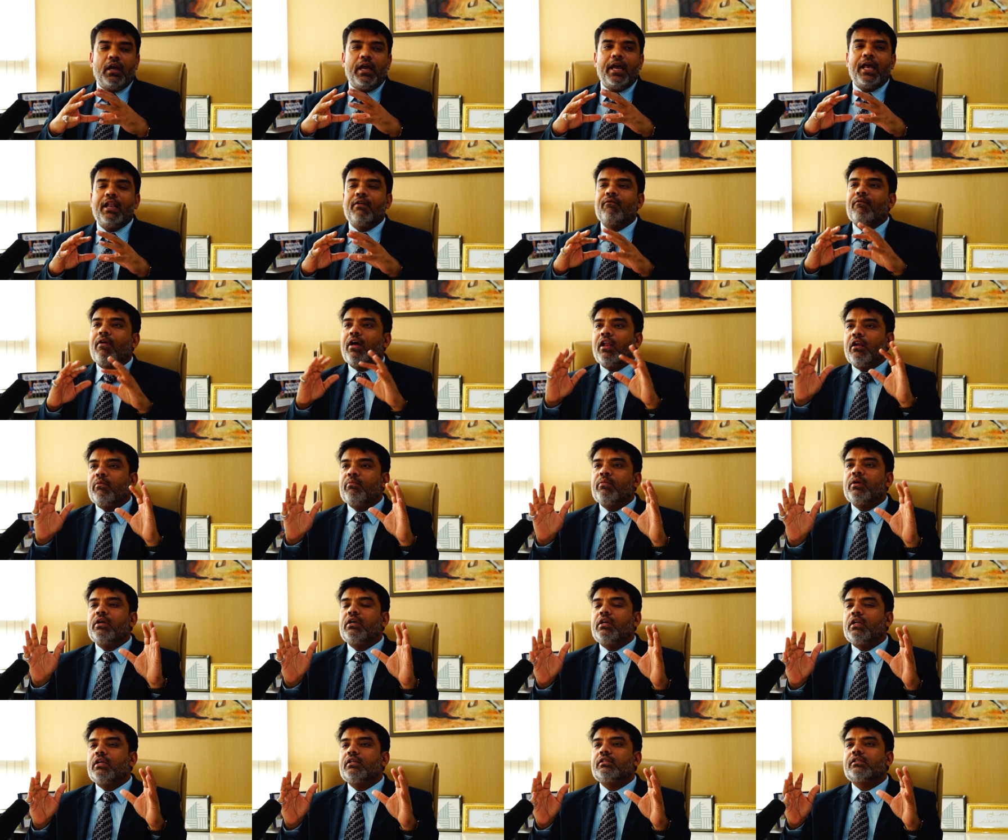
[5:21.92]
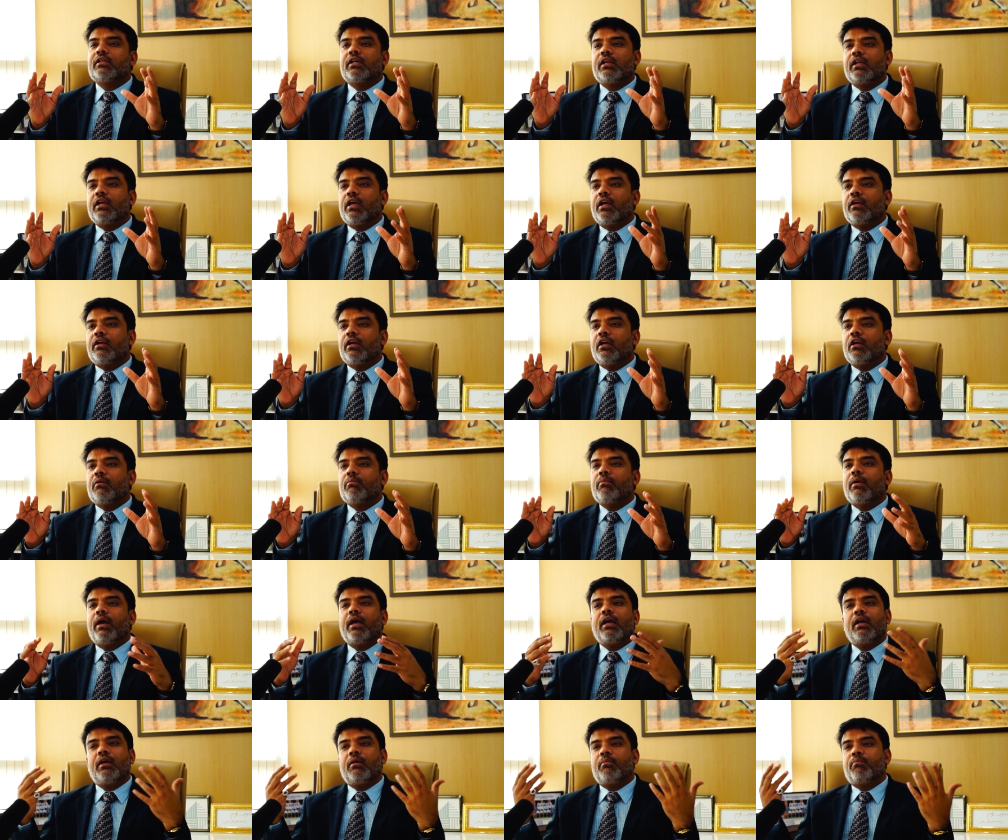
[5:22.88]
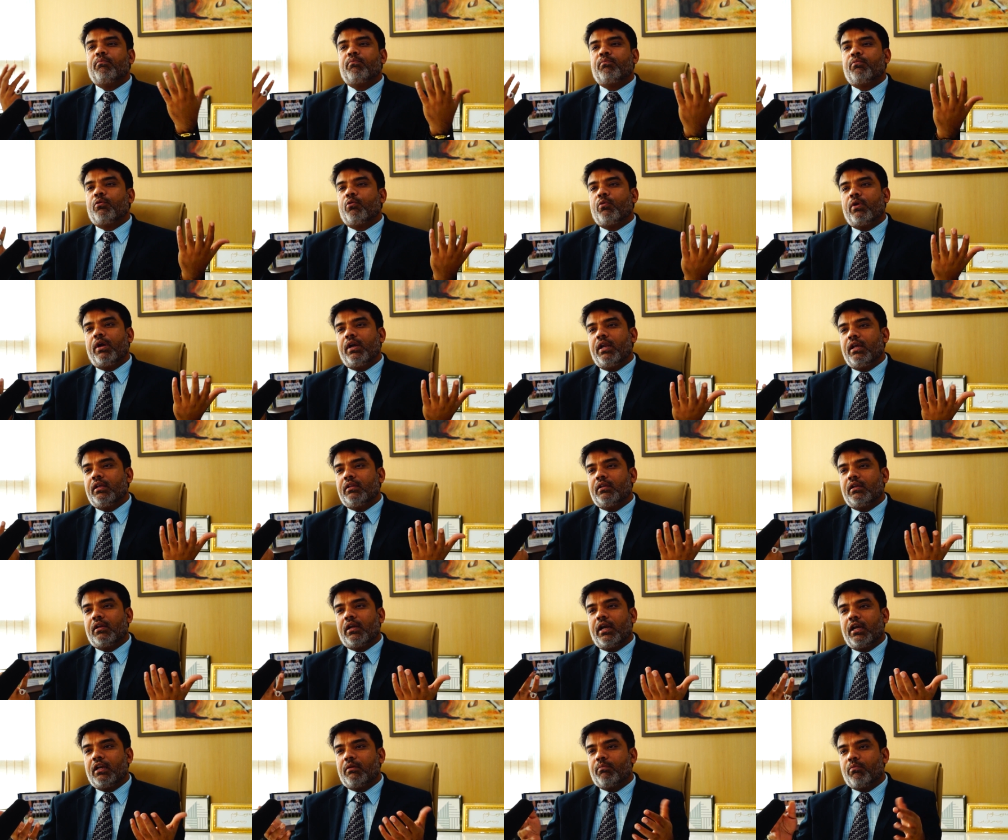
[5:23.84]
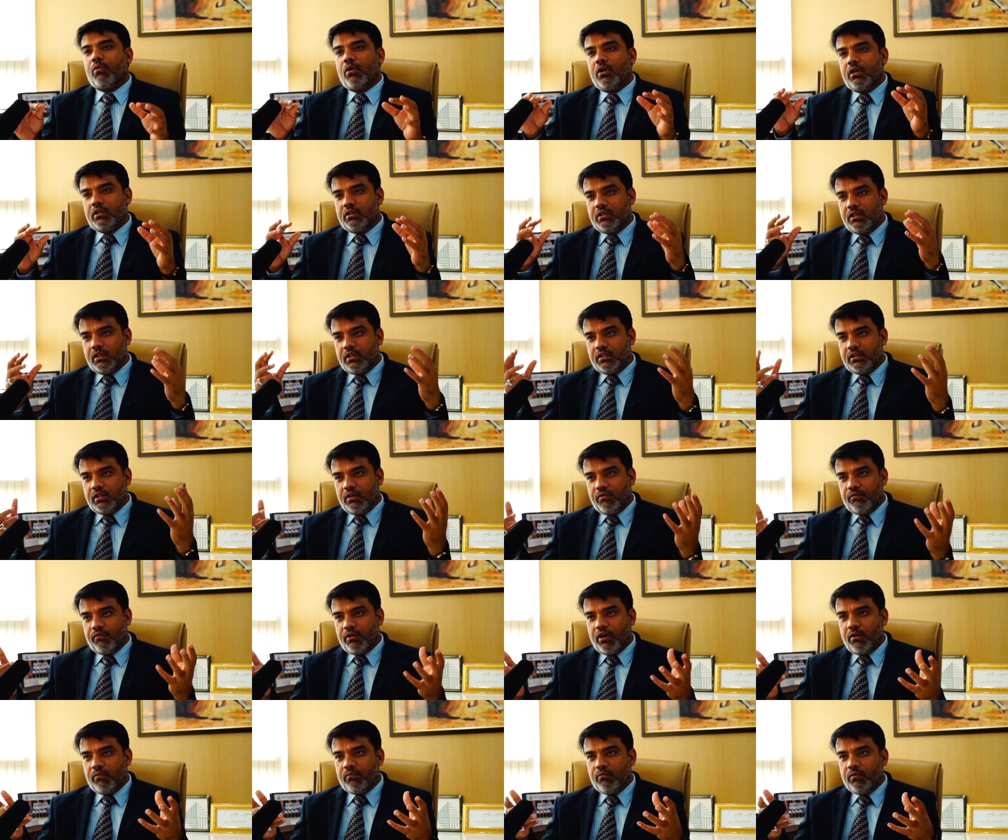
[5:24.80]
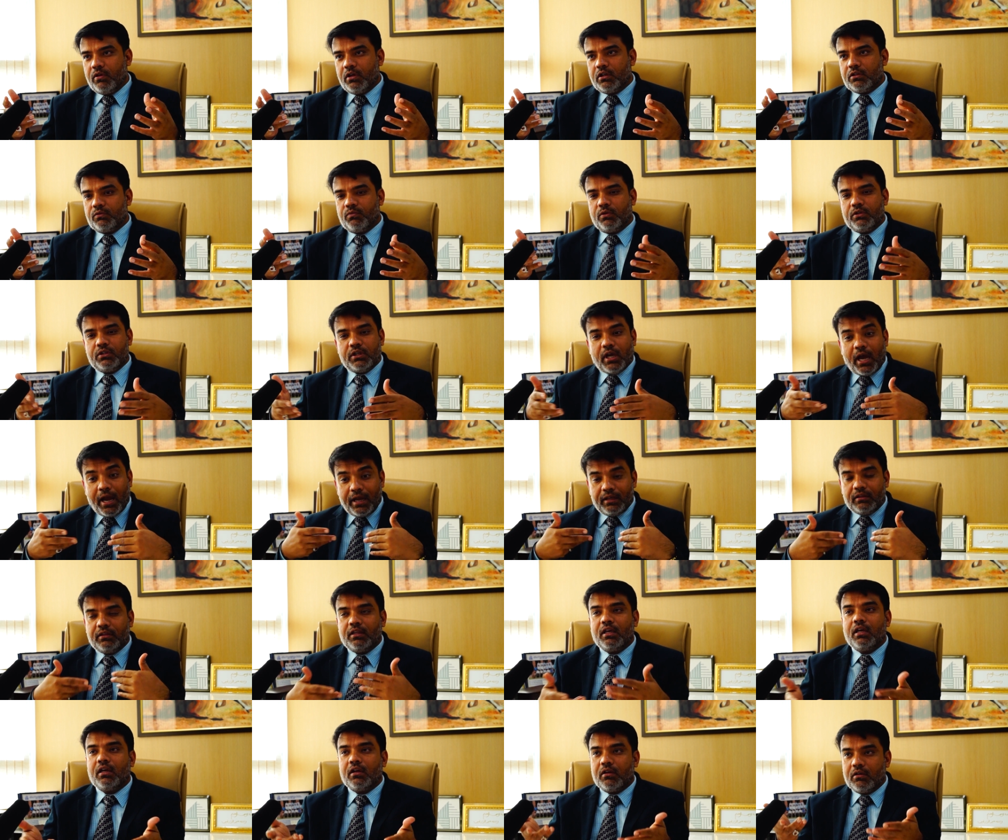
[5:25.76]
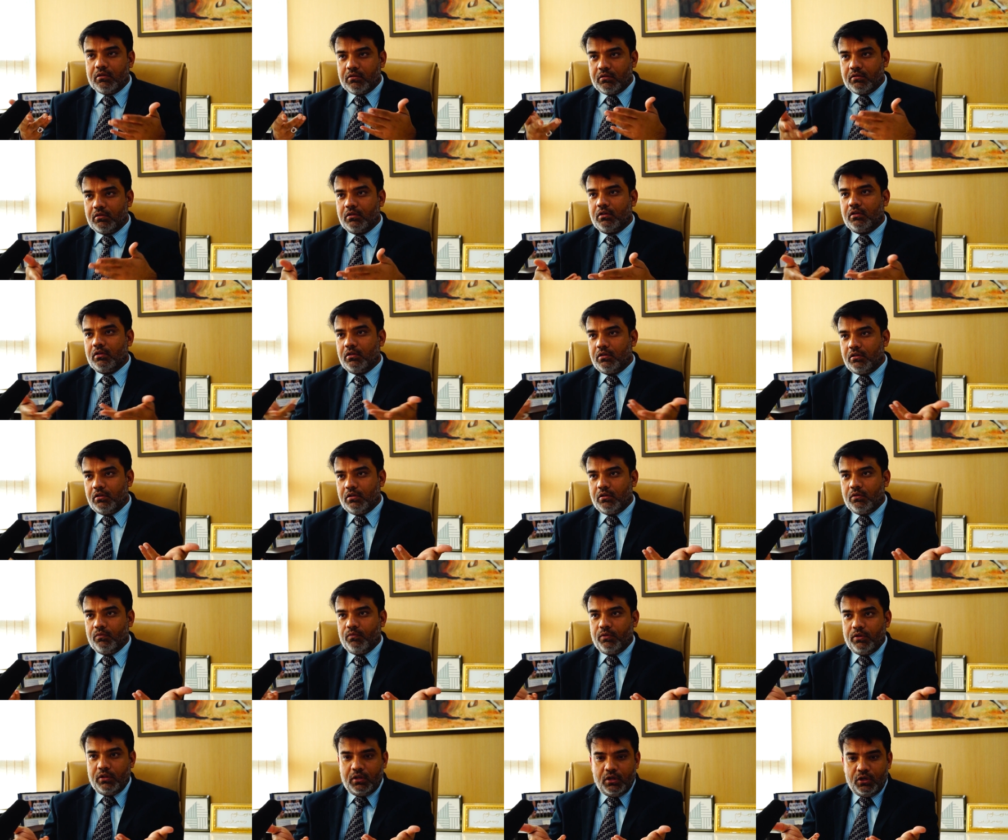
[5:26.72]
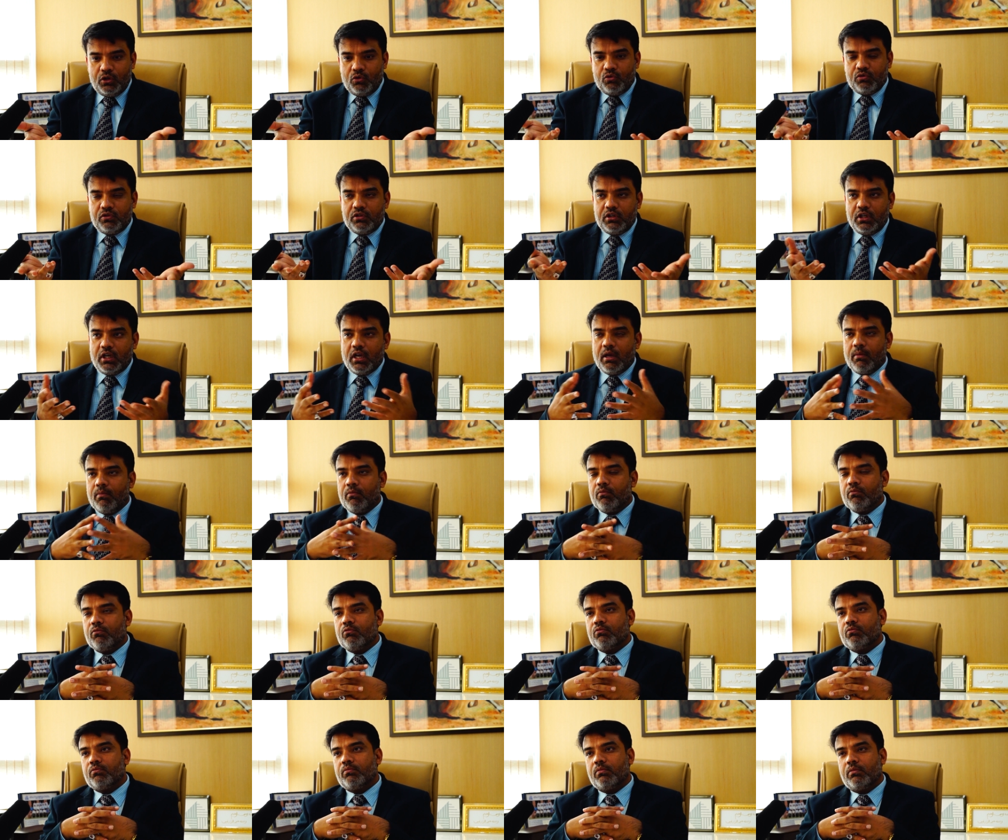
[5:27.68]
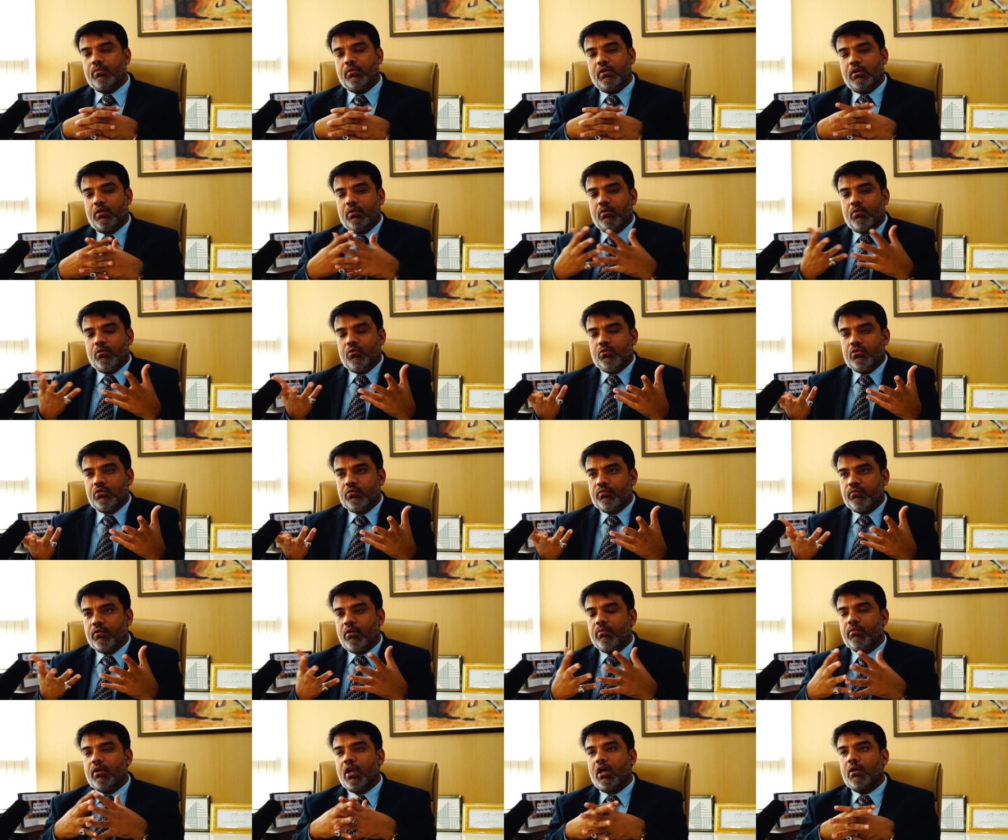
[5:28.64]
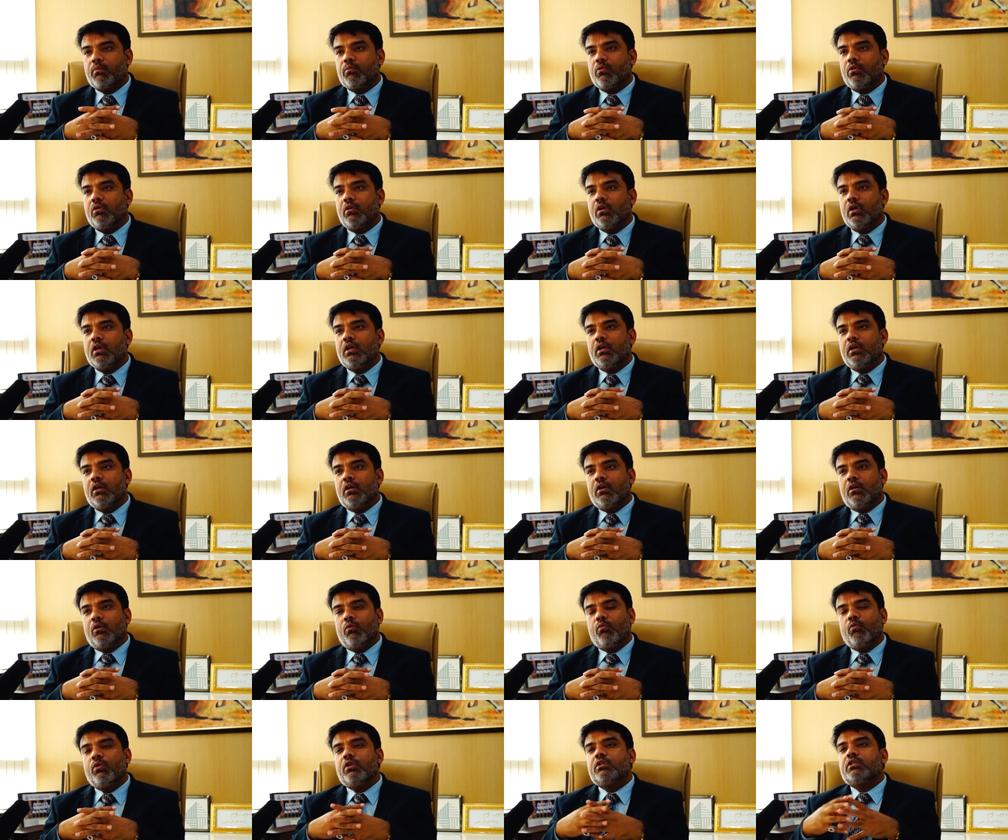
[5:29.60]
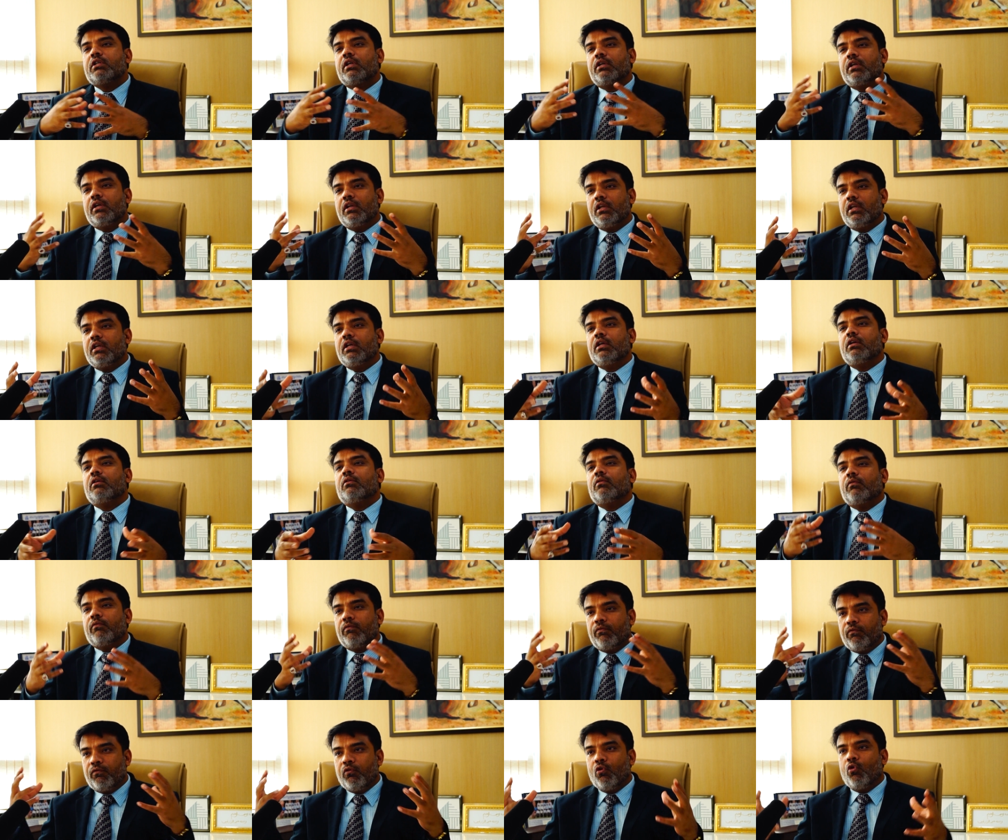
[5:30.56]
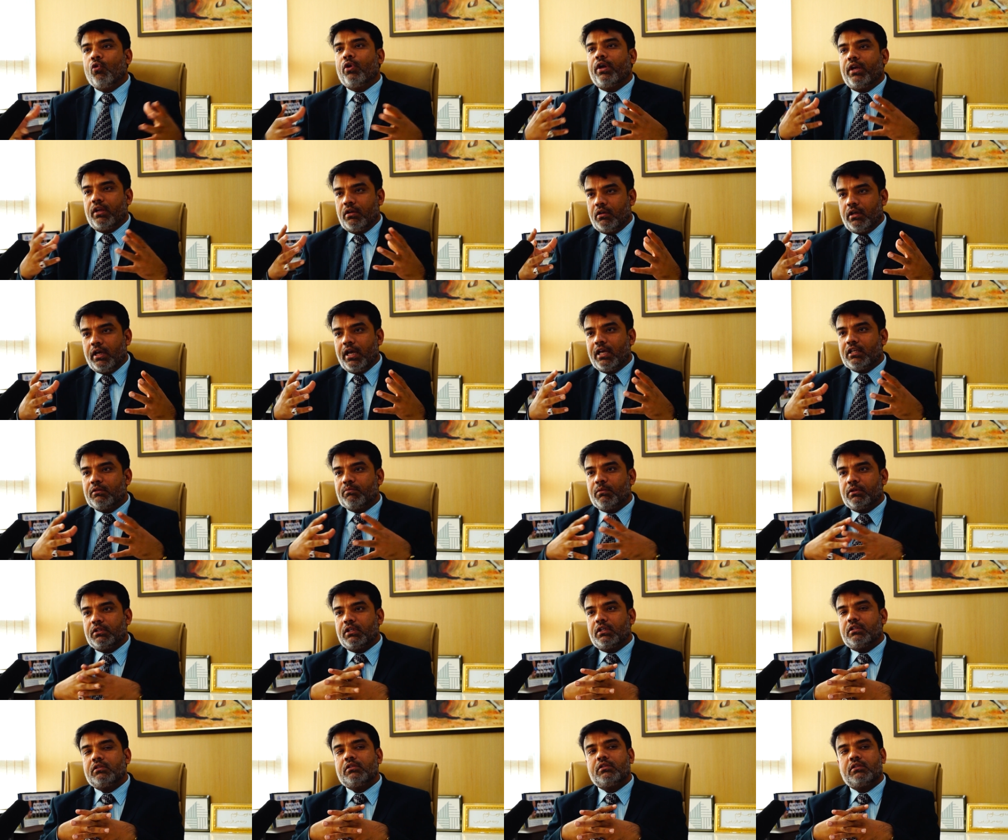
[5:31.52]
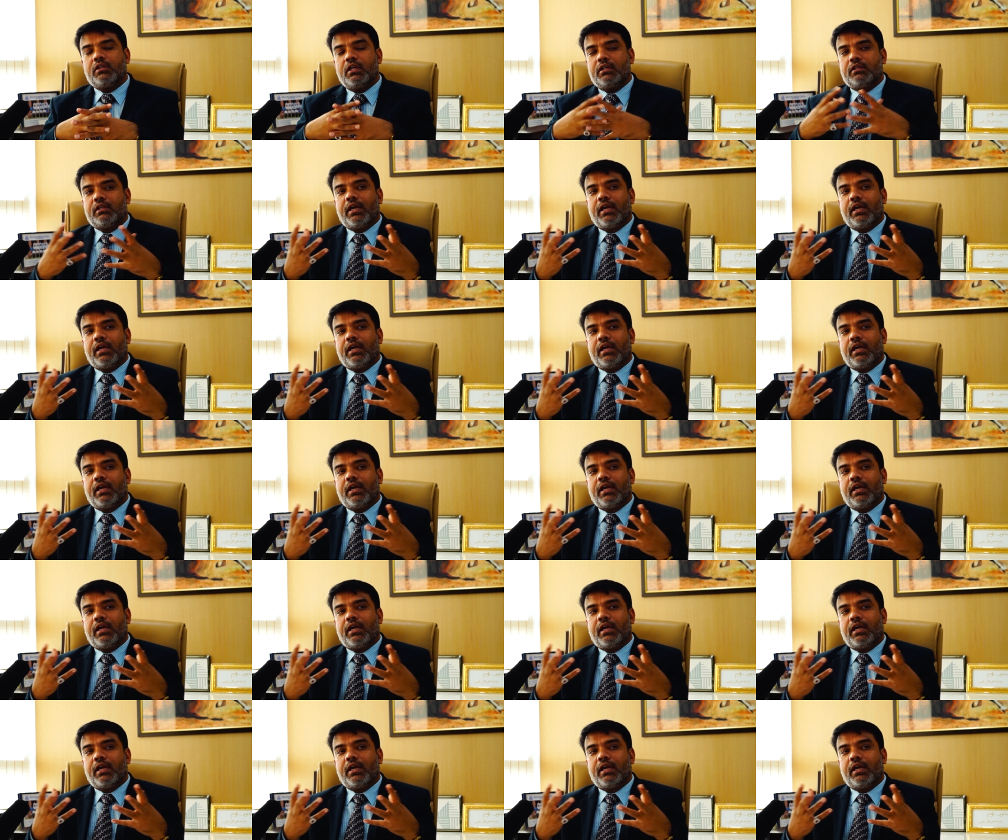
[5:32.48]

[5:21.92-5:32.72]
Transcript: Environment is created by providing the right policies and frameworks, which I think uh, with the new CM uh, who's from Nagpur will certainly flow in as much as hmm.